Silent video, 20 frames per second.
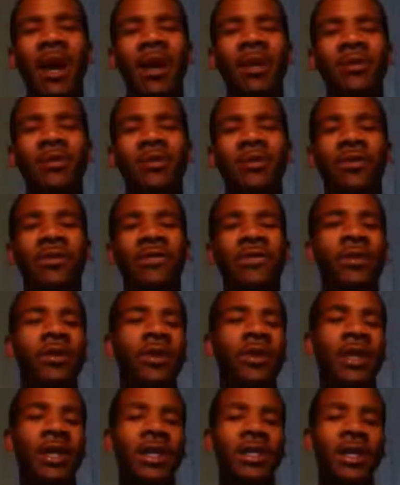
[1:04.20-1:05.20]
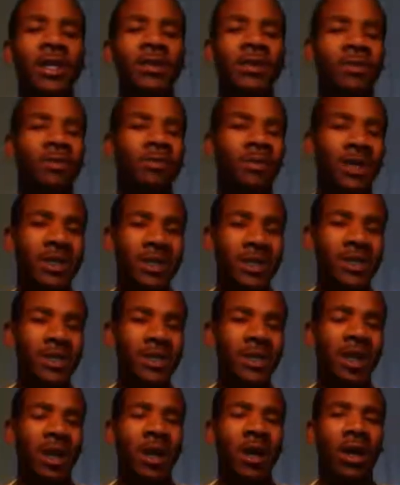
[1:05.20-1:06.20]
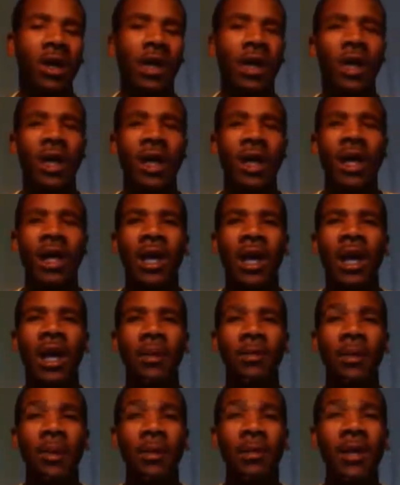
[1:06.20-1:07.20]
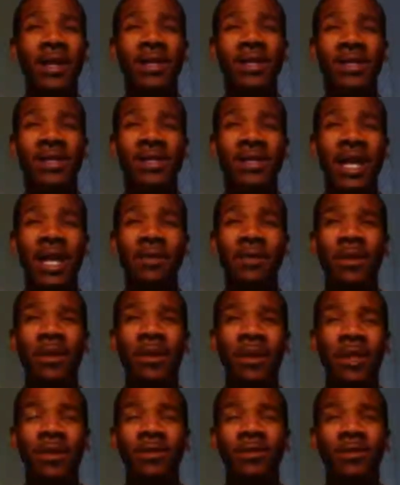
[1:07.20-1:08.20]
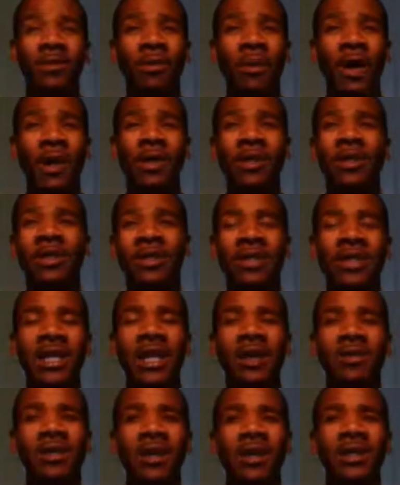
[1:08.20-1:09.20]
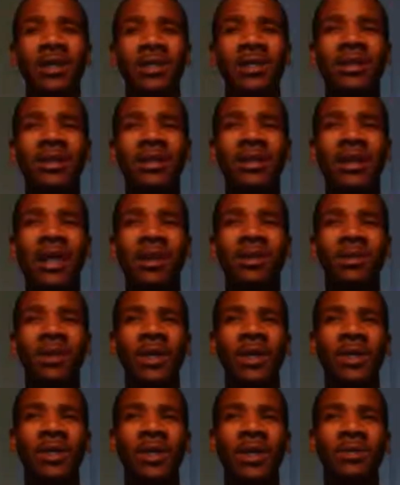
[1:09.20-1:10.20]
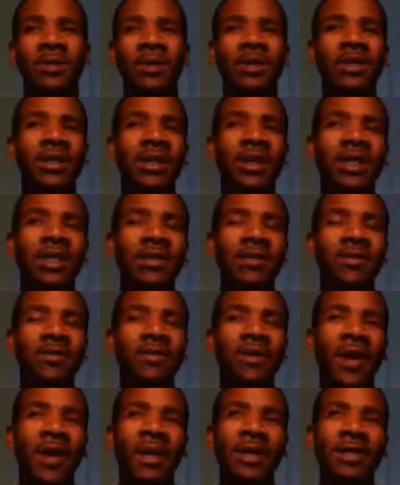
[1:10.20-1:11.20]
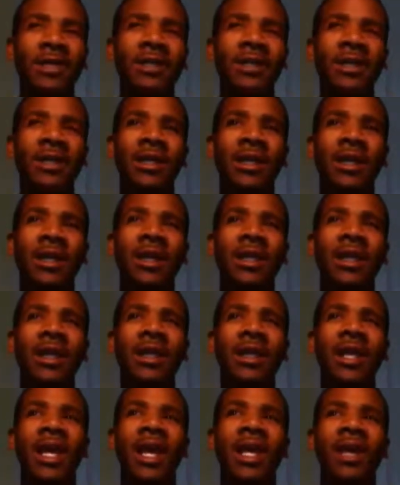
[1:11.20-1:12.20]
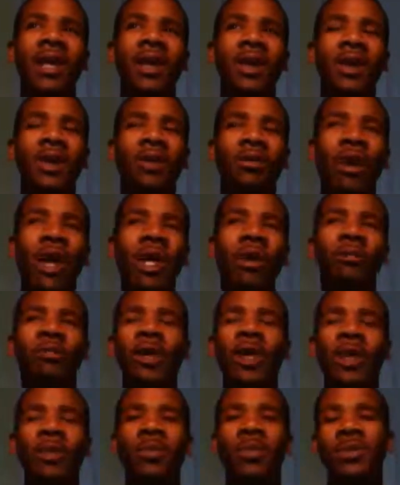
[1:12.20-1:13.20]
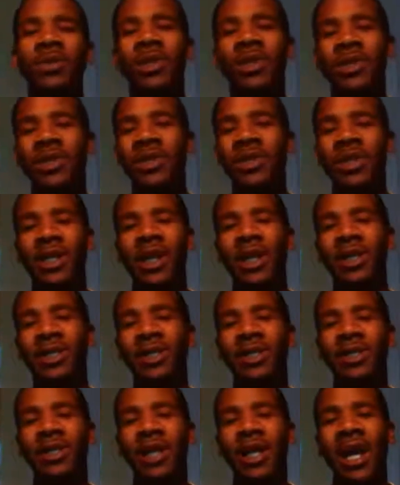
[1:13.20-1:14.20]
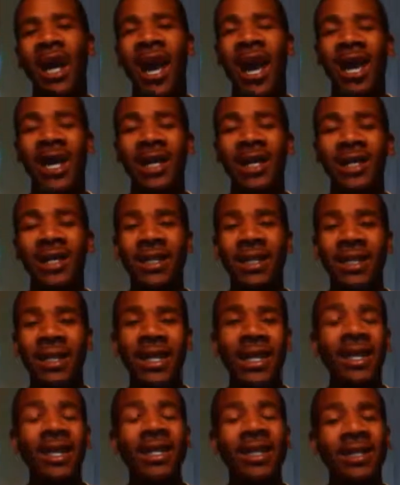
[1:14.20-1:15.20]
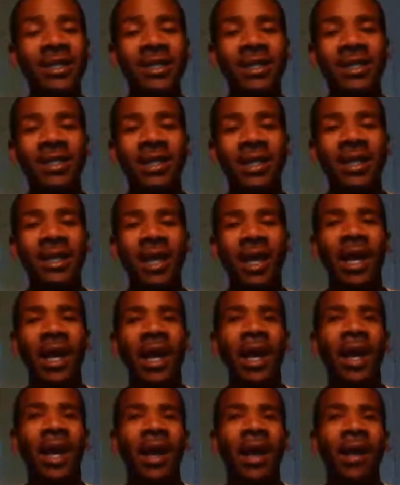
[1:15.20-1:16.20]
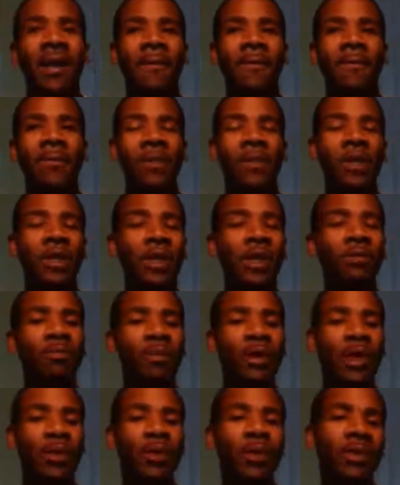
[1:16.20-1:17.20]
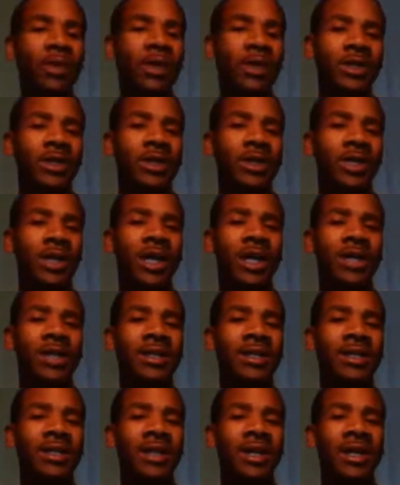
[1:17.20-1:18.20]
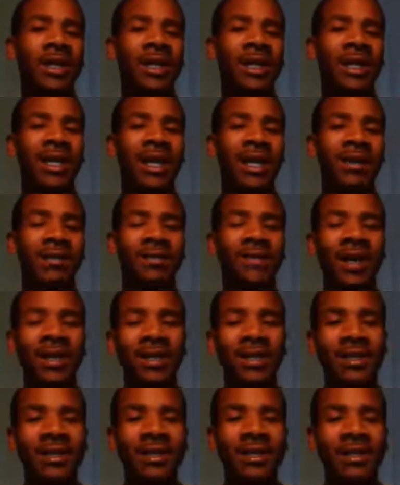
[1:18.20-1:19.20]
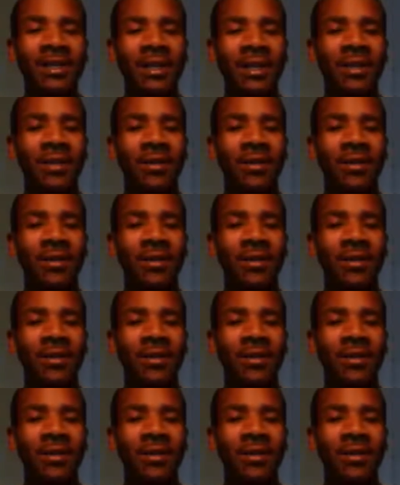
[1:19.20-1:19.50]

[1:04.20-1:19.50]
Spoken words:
how to further each other's business along. They made this statement. He reminded this statement that went something to this effect: that great people discuss ideas, good people discuss events,